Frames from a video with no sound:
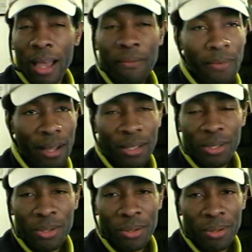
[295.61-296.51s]
I find
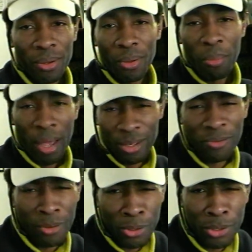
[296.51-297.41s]
this is the best
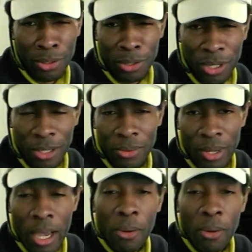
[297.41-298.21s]
version to use.